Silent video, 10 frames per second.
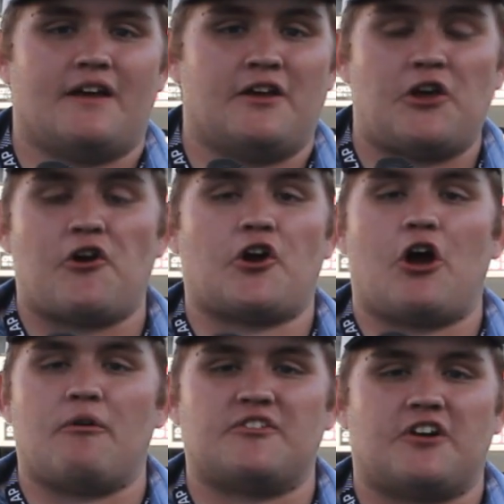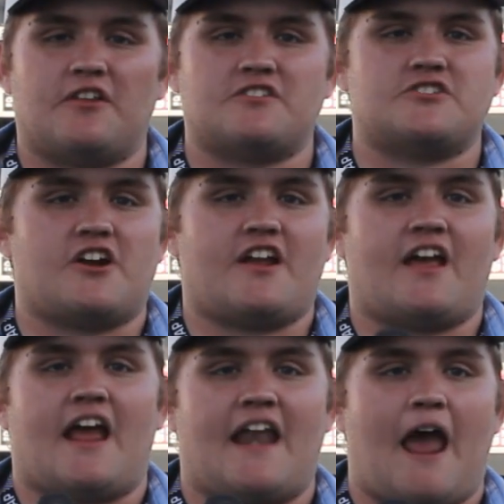A year ago, we started this
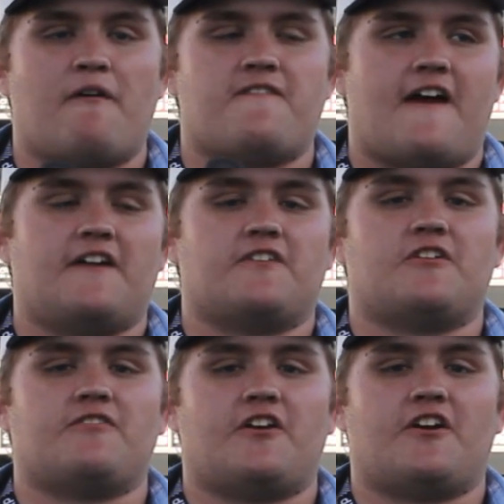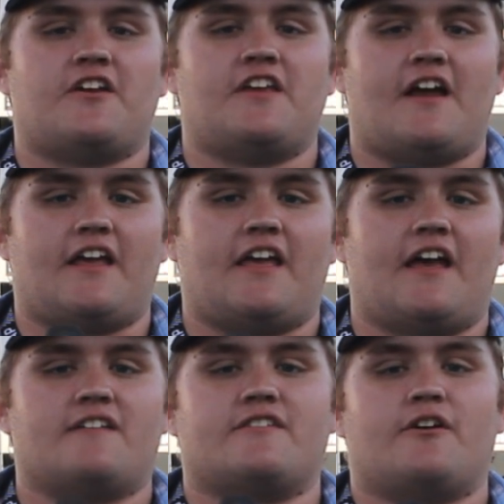journey, and now we find ourselves here yet
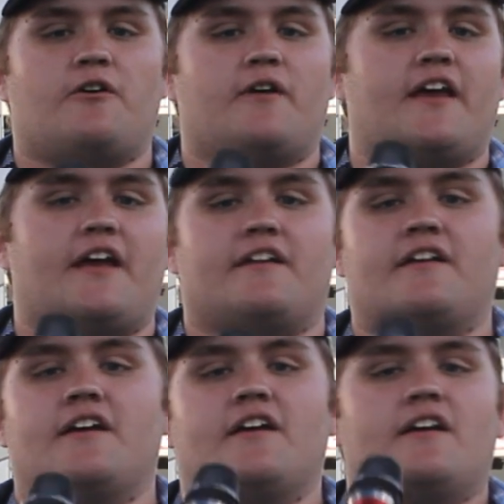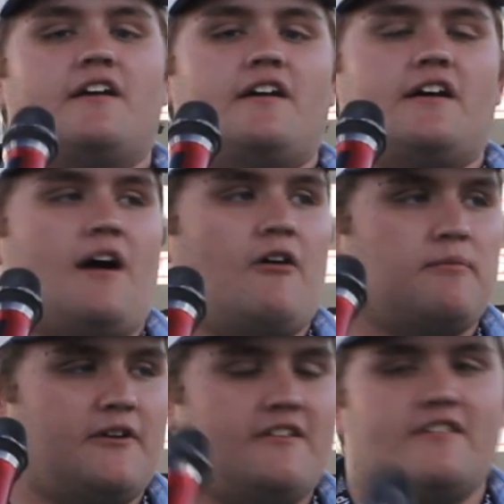again. So again, I want
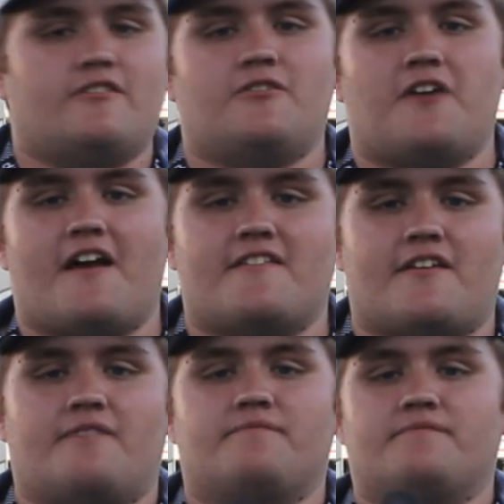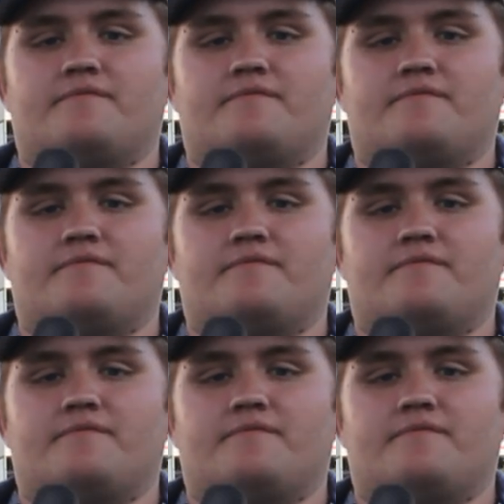to bring these two guys in.